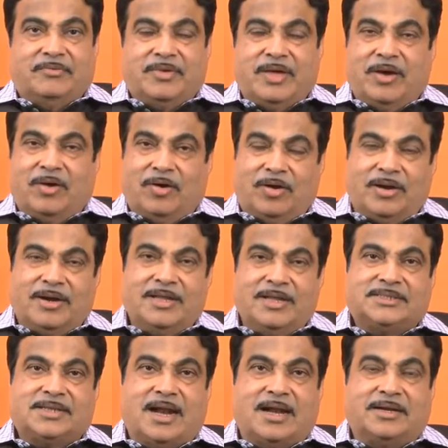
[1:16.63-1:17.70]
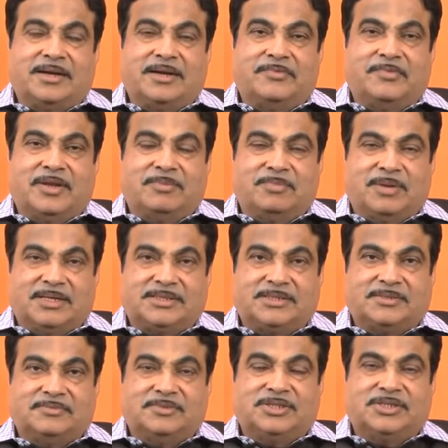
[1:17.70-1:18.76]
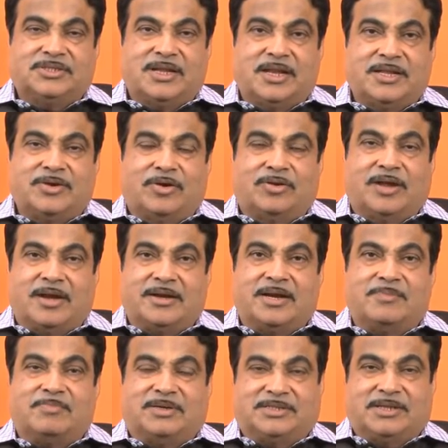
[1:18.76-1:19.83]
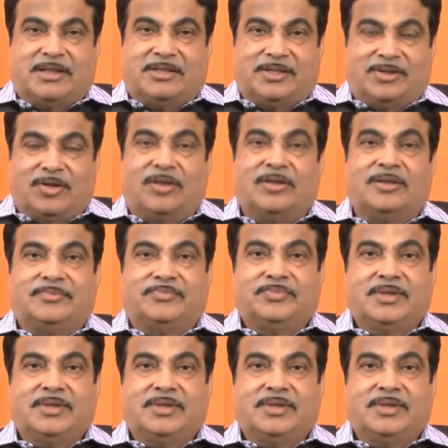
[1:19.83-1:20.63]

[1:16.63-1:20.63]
We have already started one bus which is running on 100% ethanol.